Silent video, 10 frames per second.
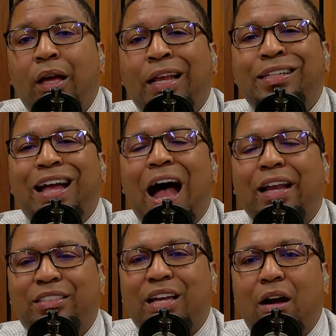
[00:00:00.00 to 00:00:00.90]
And
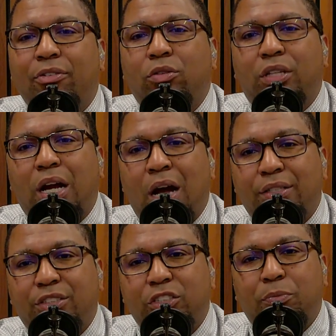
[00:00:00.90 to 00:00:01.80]
God is sovereign over the
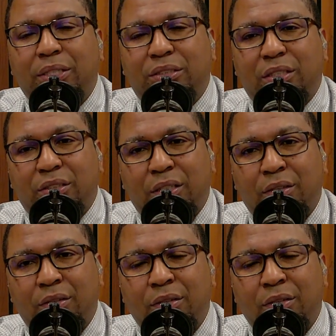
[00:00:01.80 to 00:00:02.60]
context he's placed us in.